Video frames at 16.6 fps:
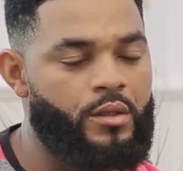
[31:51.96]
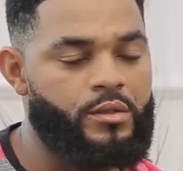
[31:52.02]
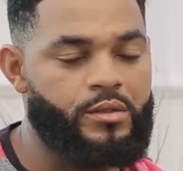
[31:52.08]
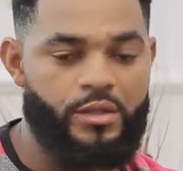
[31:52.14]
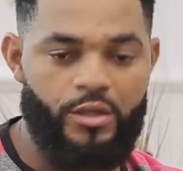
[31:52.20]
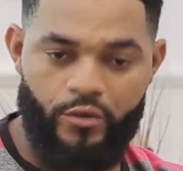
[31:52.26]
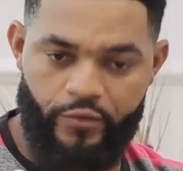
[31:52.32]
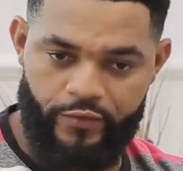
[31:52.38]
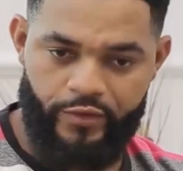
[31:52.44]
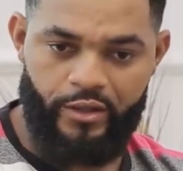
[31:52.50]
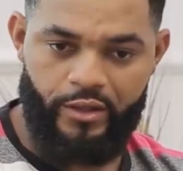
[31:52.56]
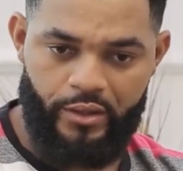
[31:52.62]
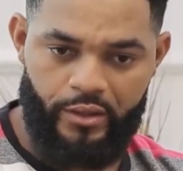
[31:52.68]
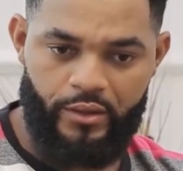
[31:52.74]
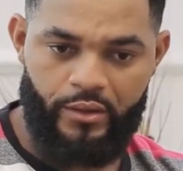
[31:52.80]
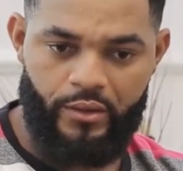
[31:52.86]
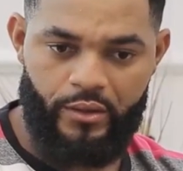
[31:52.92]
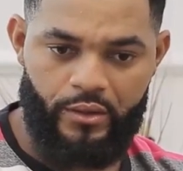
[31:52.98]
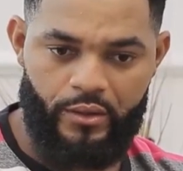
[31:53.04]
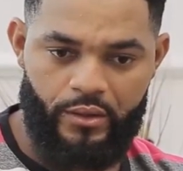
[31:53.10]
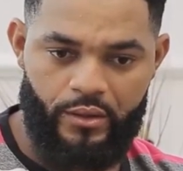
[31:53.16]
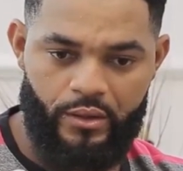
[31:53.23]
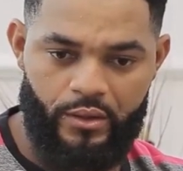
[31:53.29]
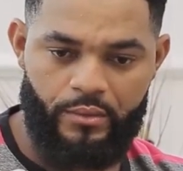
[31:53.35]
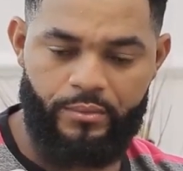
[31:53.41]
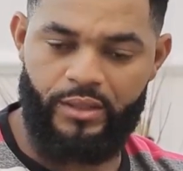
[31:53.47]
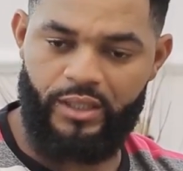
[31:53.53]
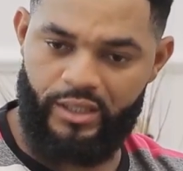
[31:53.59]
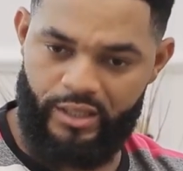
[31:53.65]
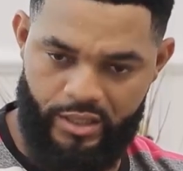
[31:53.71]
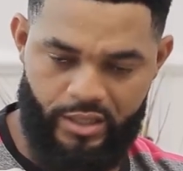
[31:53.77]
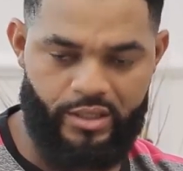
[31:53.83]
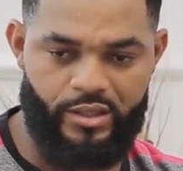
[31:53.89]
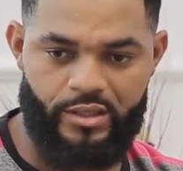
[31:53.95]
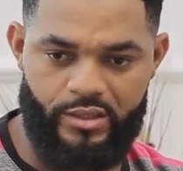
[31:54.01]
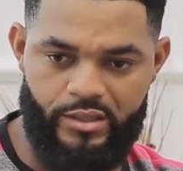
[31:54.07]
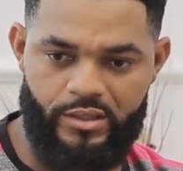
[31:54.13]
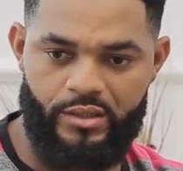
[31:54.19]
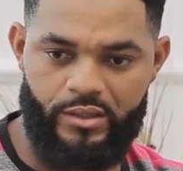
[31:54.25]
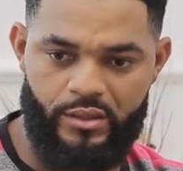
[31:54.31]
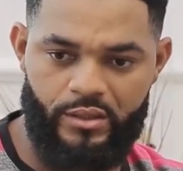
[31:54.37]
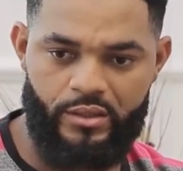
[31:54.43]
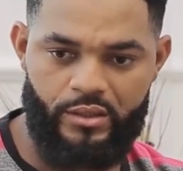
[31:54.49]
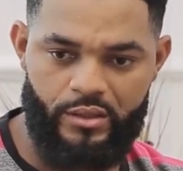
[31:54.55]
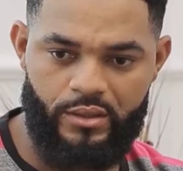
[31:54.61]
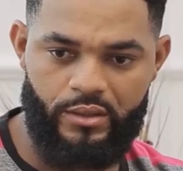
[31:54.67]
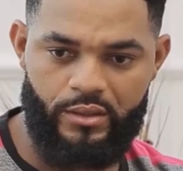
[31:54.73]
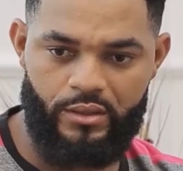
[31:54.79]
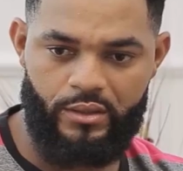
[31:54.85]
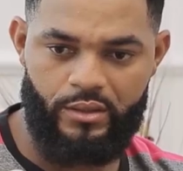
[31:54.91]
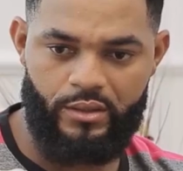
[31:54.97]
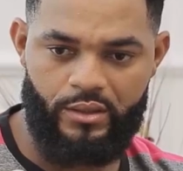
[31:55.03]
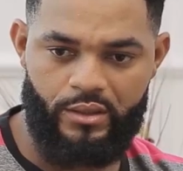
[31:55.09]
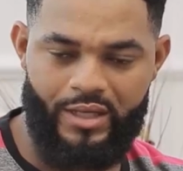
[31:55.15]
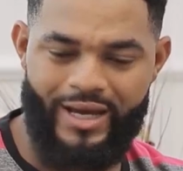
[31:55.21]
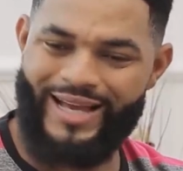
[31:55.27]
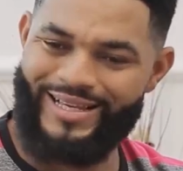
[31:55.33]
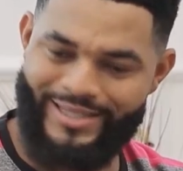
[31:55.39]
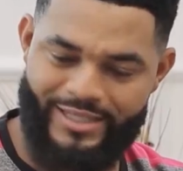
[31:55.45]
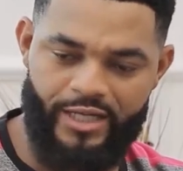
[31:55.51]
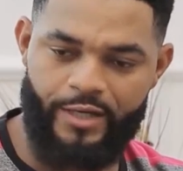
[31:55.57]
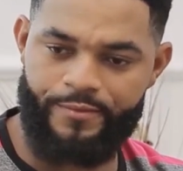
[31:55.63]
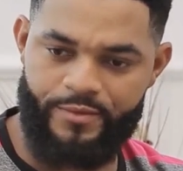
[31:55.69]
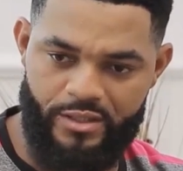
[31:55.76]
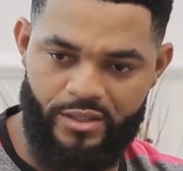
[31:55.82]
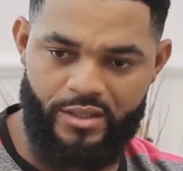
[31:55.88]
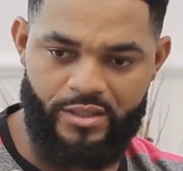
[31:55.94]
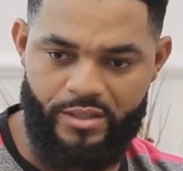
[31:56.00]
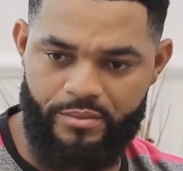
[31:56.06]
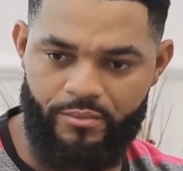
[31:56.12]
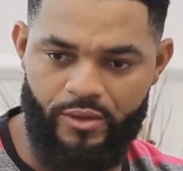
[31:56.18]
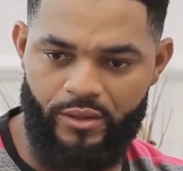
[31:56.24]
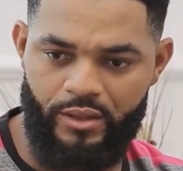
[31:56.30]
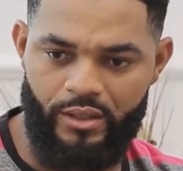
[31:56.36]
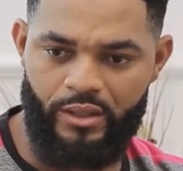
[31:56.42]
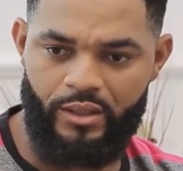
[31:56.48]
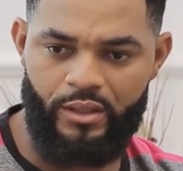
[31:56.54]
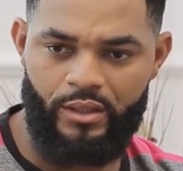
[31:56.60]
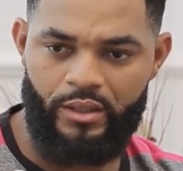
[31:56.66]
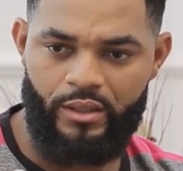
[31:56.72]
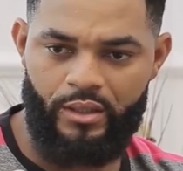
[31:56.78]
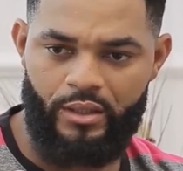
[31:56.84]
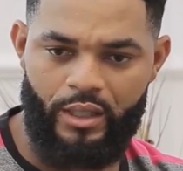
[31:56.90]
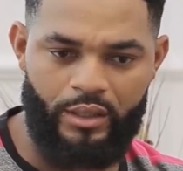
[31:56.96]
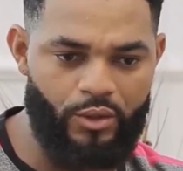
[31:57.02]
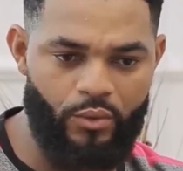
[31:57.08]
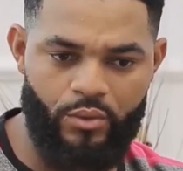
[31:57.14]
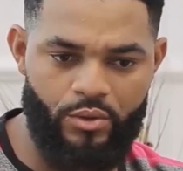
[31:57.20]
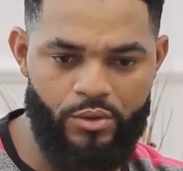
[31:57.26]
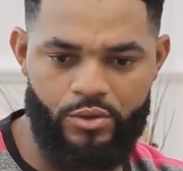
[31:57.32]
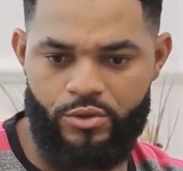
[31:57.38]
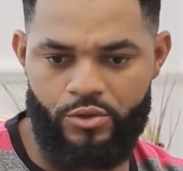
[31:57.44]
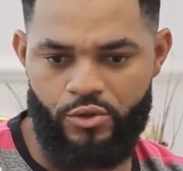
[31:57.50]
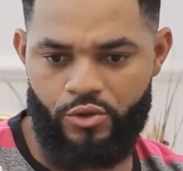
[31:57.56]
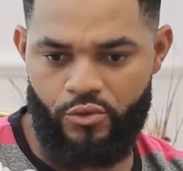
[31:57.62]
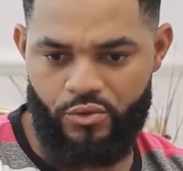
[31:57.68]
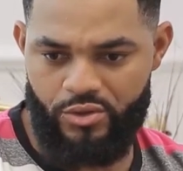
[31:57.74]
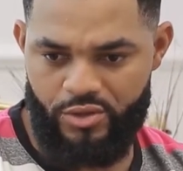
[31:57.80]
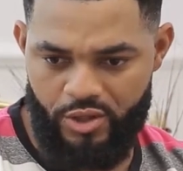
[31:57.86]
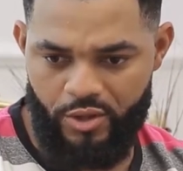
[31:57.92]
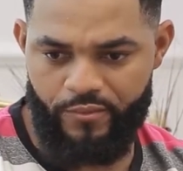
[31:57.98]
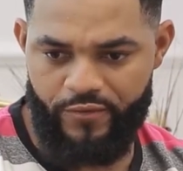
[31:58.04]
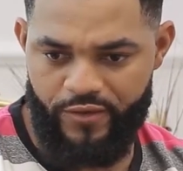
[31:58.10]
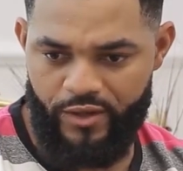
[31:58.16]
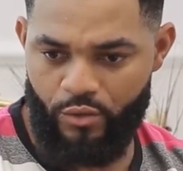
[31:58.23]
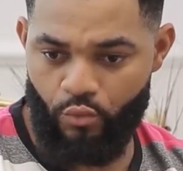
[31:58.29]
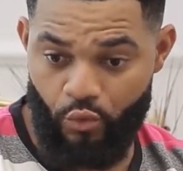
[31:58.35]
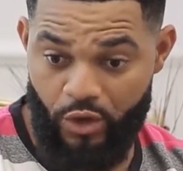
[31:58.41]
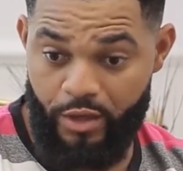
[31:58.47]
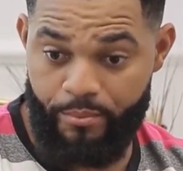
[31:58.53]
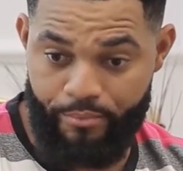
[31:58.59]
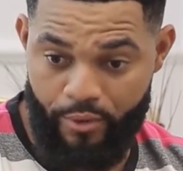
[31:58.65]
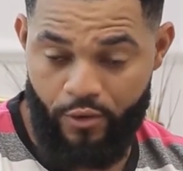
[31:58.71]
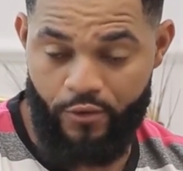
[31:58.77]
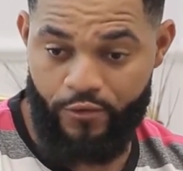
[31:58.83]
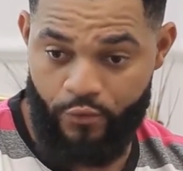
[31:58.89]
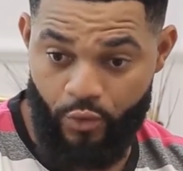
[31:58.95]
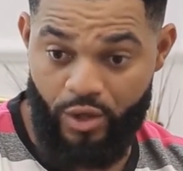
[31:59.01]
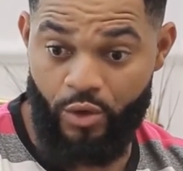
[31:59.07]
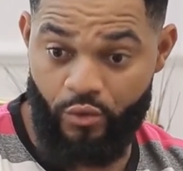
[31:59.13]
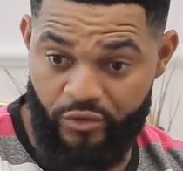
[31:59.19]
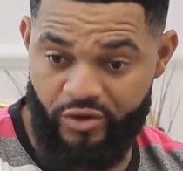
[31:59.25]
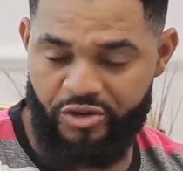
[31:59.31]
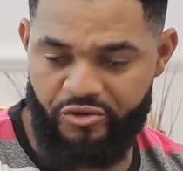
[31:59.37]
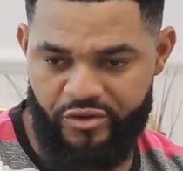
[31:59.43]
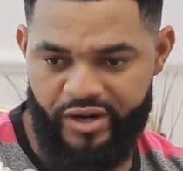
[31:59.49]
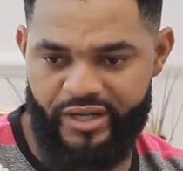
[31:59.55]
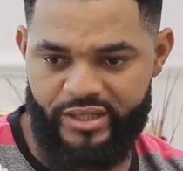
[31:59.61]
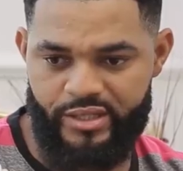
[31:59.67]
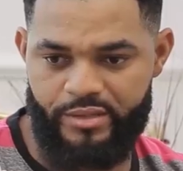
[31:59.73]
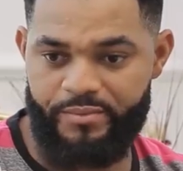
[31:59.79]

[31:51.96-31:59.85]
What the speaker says: Silva, please. Accept this money. I don't want us to do something we both will regret.